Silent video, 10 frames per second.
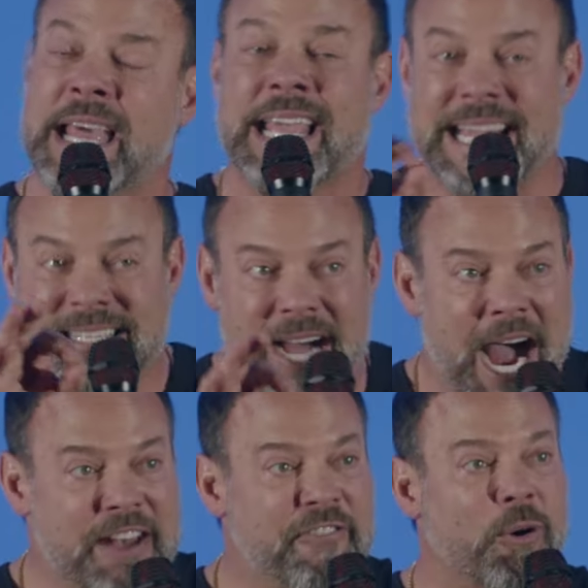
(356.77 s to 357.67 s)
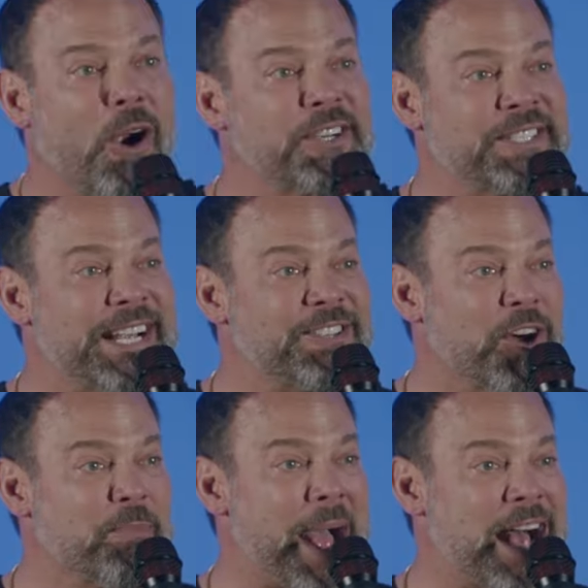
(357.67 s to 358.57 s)
He died for our sins
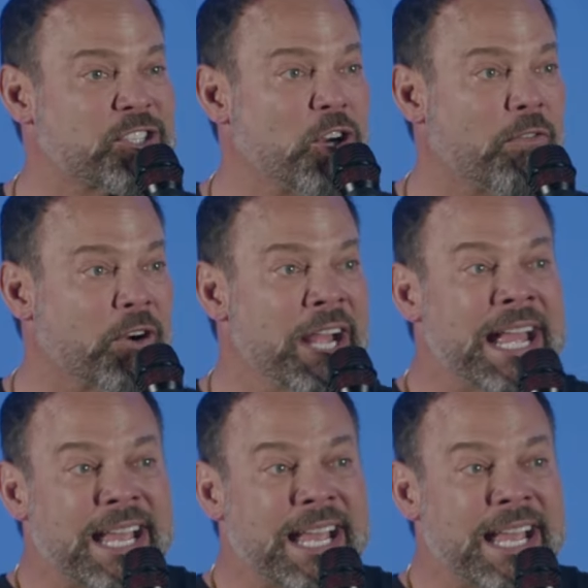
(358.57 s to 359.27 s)
on Passover.